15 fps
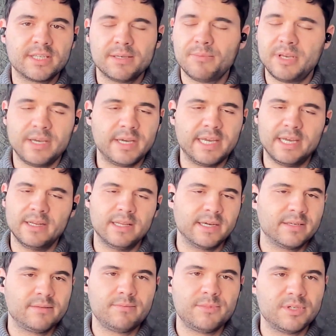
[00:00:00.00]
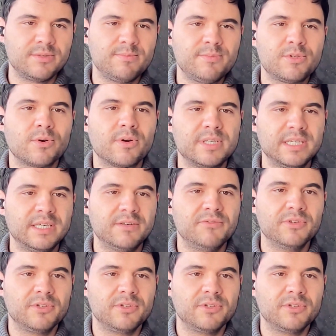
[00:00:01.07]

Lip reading: something again like just sorting and